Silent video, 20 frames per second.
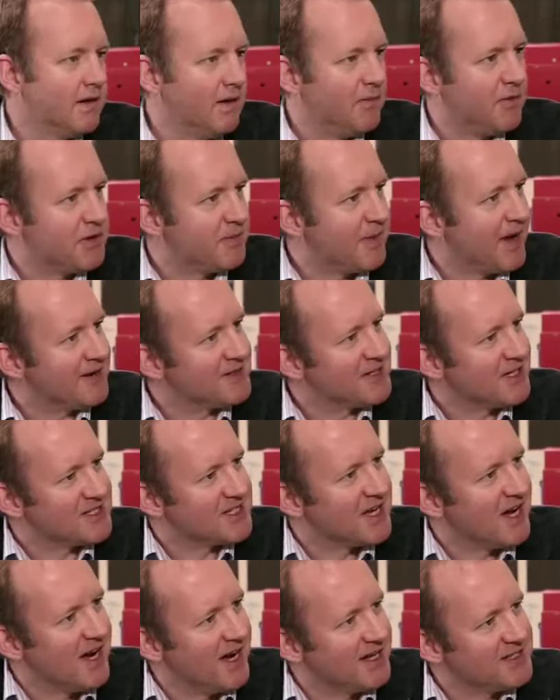And what about a
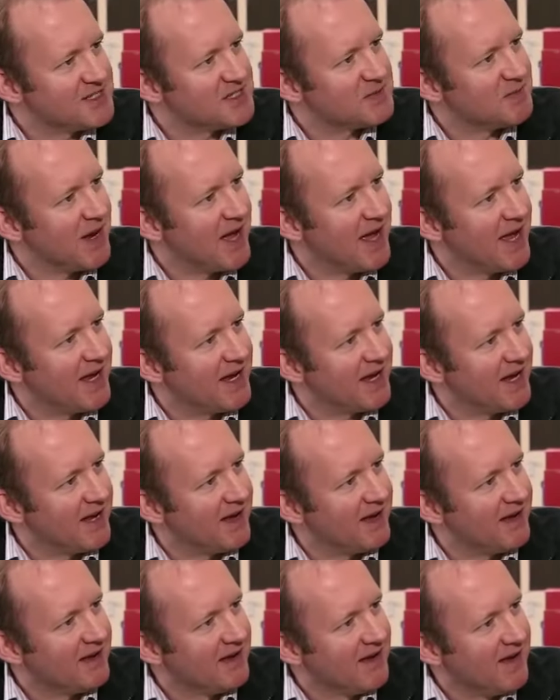tyre displaying
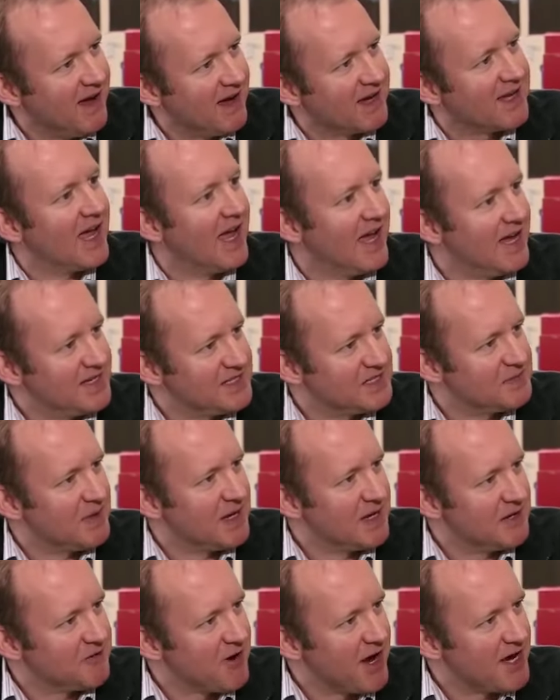a K
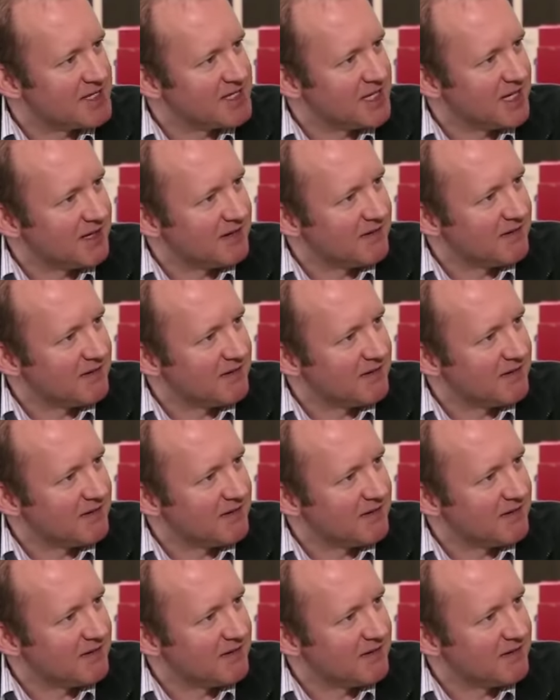speed rating?